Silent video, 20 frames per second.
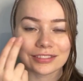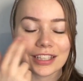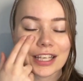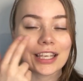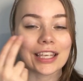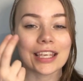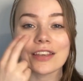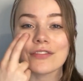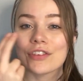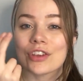
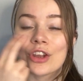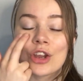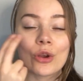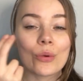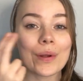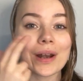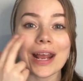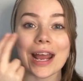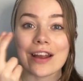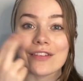and giving her
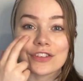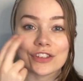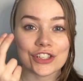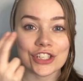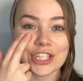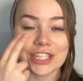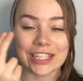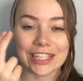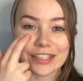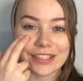whatever
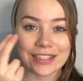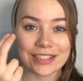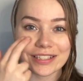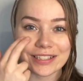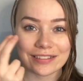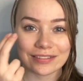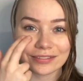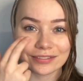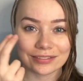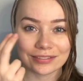she needs.